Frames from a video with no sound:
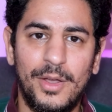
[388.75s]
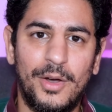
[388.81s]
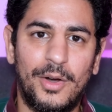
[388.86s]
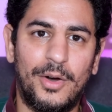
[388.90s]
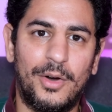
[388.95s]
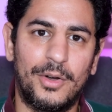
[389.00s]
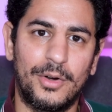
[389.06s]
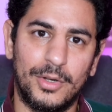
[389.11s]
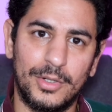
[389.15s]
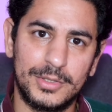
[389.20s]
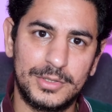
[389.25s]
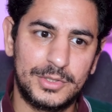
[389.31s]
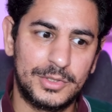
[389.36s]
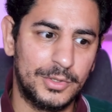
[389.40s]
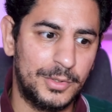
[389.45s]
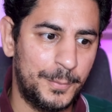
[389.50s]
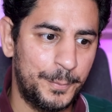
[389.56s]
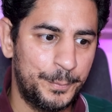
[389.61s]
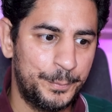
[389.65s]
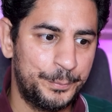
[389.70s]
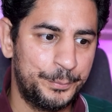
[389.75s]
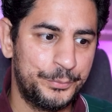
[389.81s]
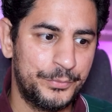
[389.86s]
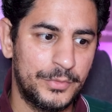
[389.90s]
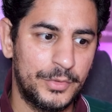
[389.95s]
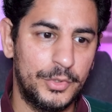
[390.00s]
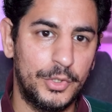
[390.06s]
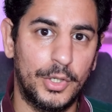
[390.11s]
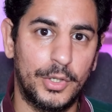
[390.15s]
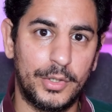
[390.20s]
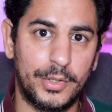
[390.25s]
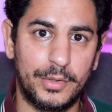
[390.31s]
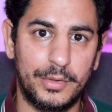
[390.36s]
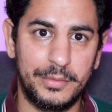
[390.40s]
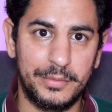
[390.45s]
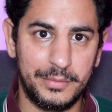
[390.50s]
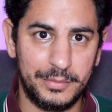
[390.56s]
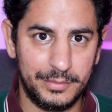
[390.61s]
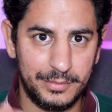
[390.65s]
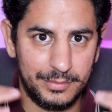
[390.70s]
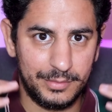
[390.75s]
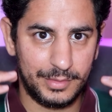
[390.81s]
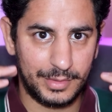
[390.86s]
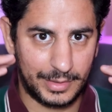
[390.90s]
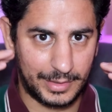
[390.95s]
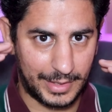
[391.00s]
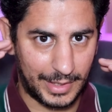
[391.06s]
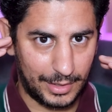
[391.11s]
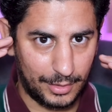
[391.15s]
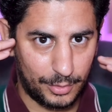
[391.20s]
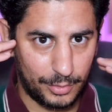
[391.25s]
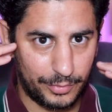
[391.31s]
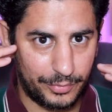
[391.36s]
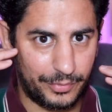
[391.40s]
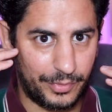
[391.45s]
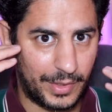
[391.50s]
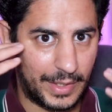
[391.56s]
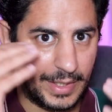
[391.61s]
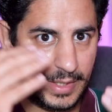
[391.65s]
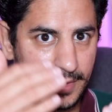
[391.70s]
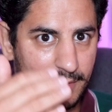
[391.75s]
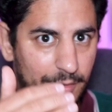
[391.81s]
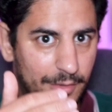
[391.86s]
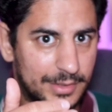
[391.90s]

Or also you're tend to forget